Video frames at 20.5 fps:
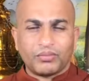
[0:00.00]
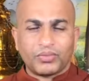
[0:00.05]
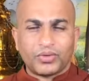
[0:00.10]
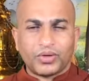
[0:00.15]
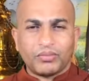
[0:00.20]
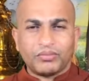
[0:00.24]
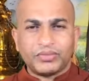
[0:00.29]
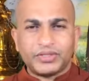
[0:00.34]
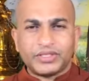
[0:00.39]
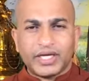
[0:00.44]

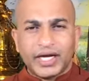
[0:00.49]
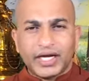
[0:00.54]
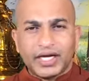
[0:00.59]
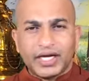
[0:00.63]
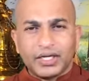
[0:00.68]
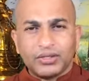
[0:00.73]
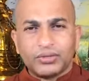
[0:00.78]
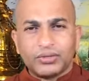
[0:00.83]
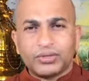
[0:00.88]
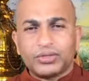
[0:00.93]
From
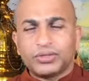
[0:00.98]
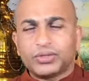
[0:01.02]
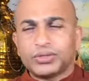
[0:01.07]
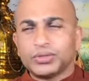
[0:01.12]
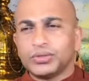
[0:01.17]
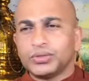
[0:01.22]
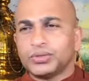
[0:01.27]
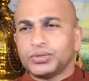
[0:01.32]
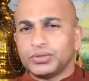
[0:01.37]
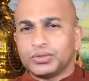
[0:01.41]
childhood
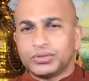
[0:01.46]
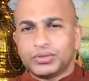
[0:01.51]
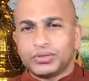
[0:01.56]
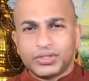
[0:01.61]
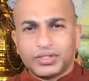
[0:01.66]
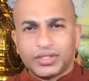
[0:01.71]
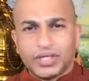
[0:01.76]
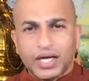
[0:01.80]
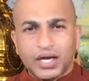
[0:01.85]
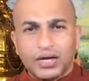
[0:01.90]
to
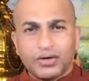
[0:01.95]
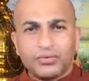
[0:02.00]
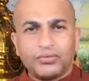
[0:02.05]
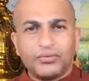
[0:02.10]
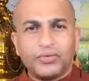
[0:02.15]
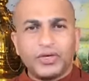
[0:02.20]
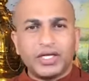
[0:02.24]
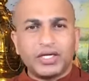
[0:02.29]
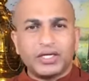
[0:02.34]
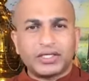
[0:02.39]
now,
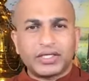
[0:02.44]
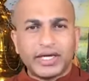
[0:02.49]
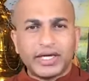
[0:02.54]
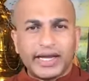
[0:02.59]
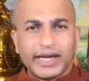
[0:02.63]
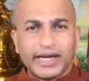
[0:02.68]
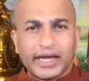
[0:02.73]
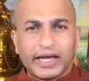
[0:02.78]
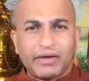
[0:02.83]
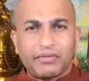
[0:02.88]
we
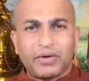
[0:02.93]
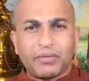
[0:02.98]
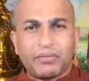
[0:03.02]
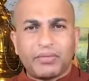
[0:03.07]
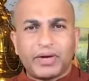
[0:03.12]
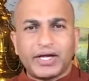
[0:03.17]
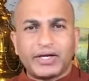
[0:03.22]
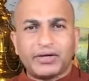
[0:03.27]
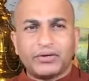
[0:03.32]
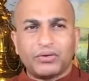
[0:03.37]
train our
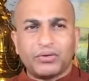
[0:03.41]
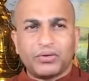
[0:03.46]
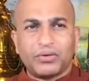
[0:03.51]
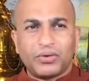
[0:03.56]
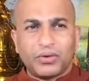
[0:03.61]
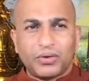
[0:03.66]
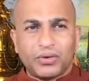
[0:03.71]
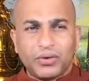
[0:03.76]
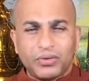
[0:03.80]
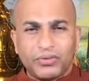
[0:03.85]
mind
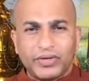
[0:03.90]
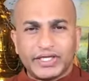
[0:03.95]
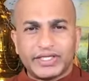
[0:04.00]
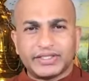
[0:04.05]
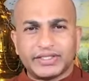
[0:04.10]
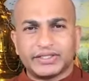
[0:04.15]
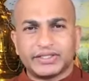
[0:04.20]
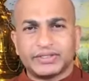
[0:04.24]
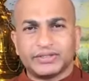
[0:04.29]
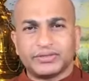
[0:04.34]

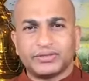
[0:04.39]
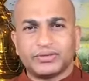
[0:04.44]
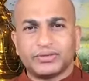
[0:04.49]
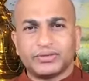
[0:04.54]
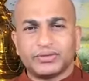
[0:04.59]
always.